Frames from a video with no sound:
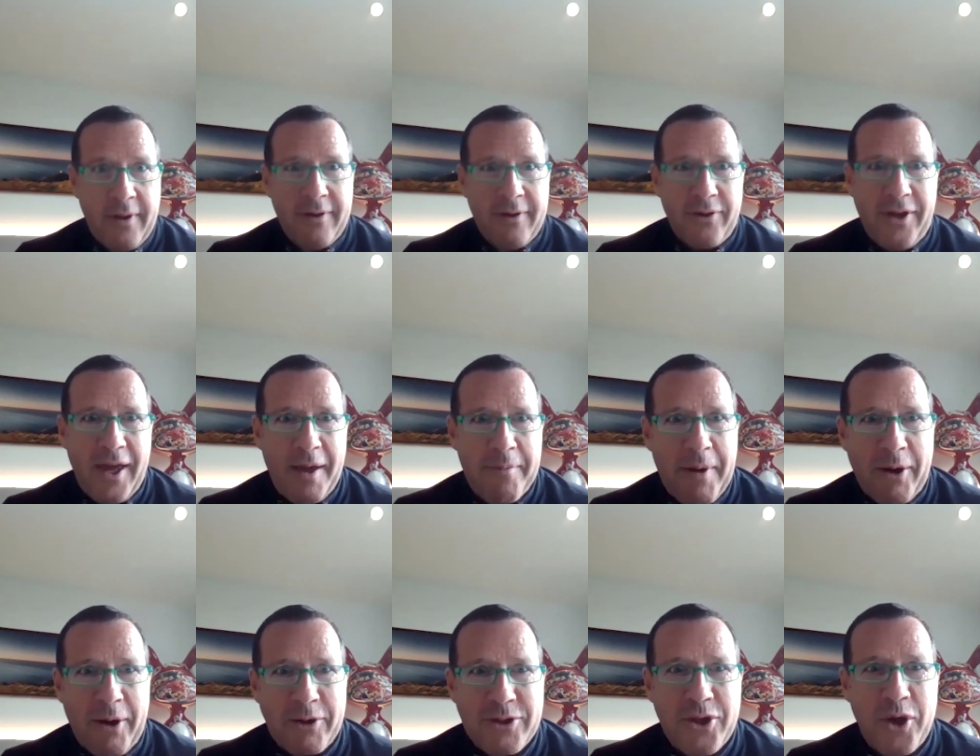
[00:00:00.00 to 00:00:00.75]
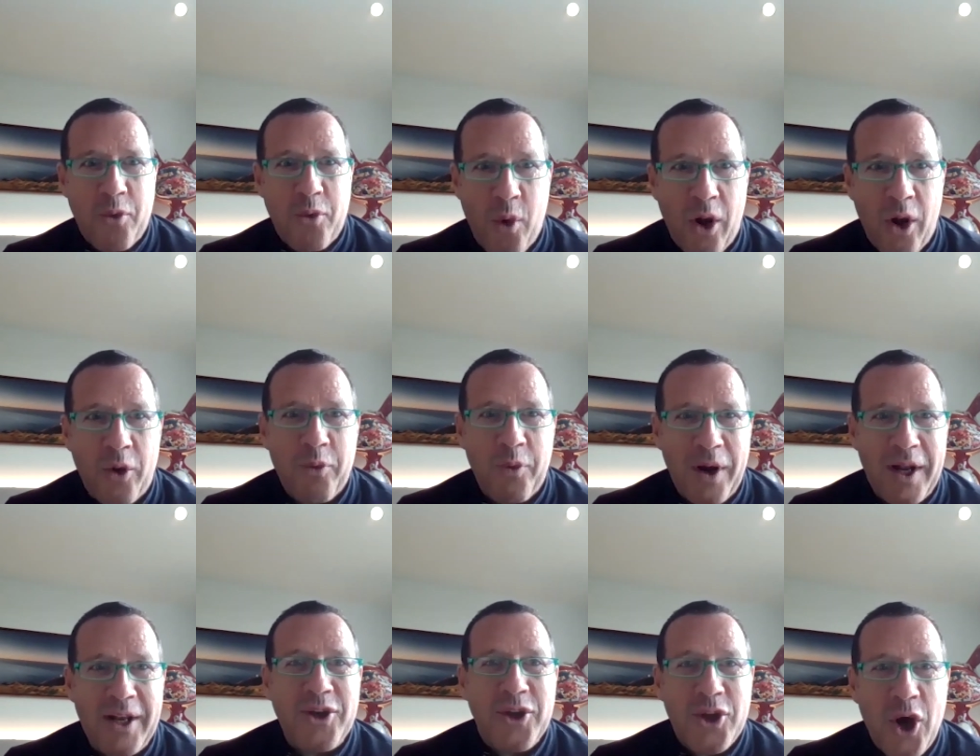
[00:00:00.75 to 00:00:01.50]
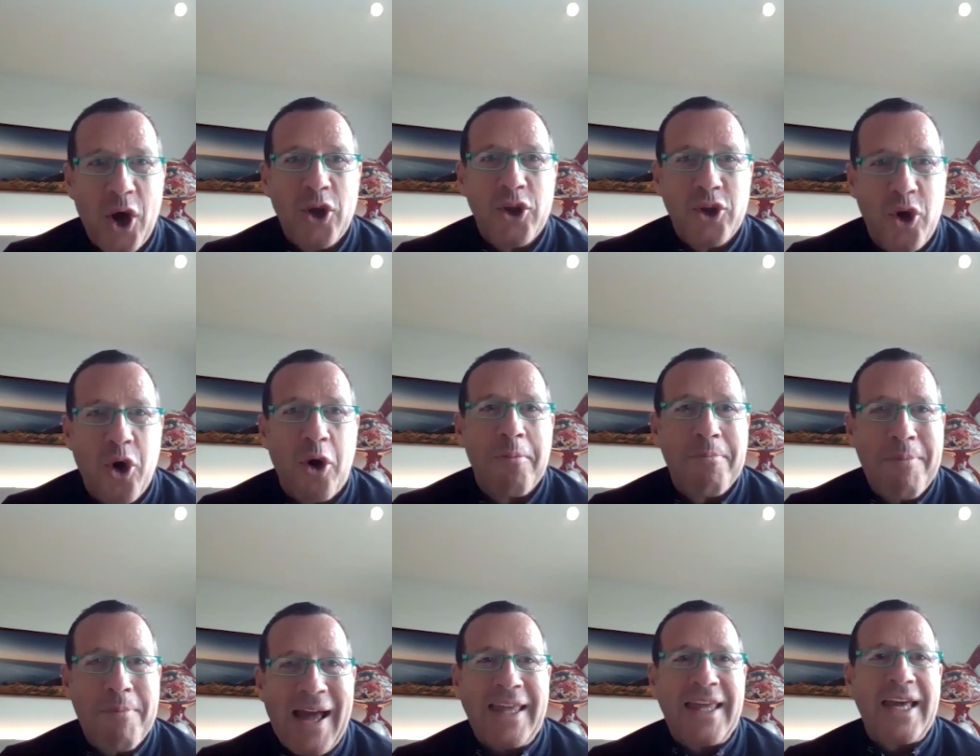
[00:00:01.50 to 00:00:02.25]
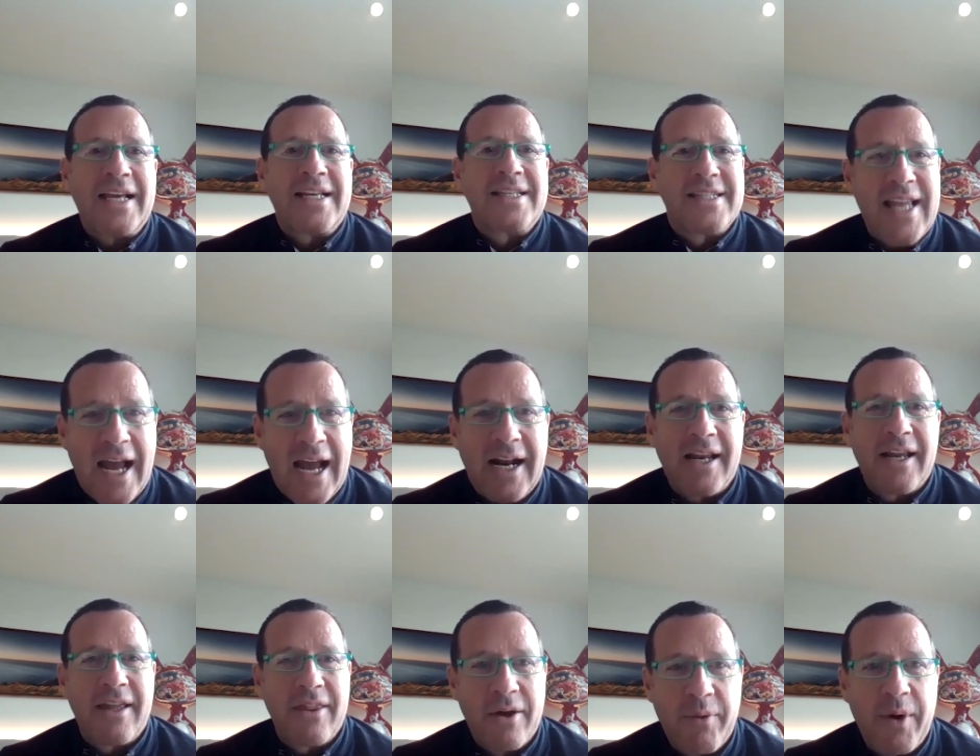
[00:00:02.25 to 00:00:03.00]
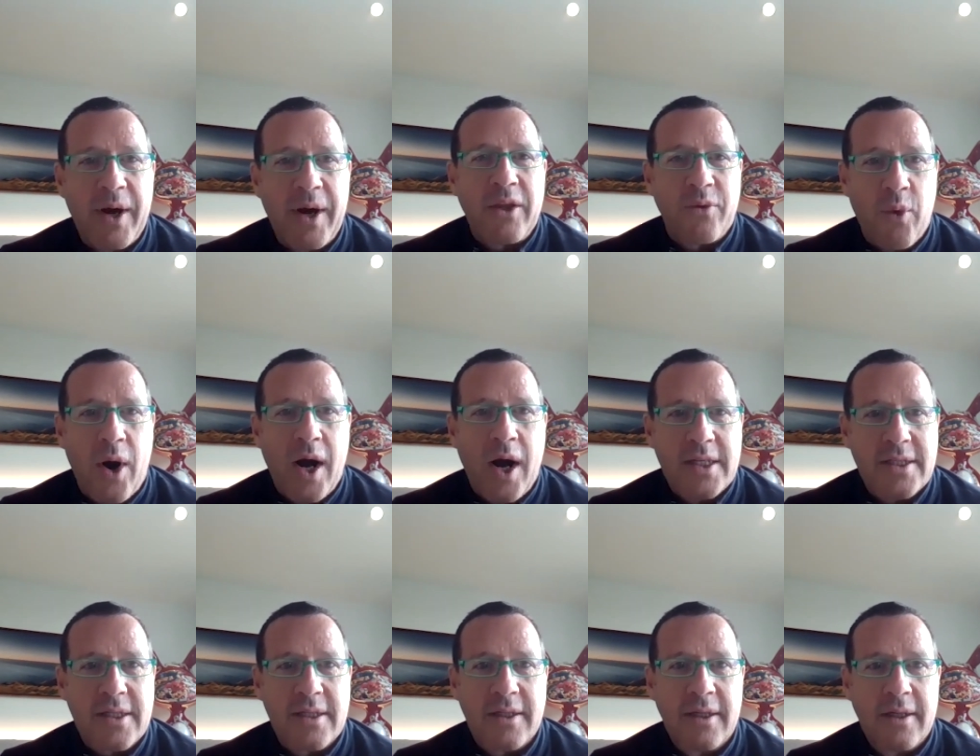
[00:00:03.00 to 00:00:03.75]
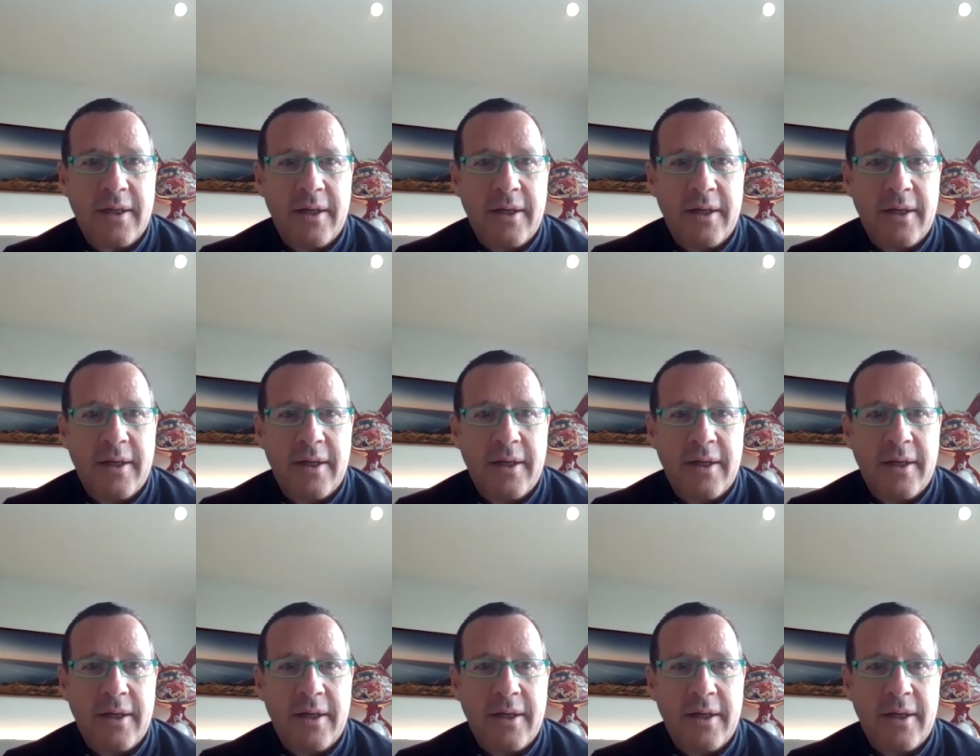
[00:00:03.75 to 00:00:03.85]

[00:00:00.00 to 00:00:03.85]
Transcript: Okay, because the world will not go back exactly the way it was,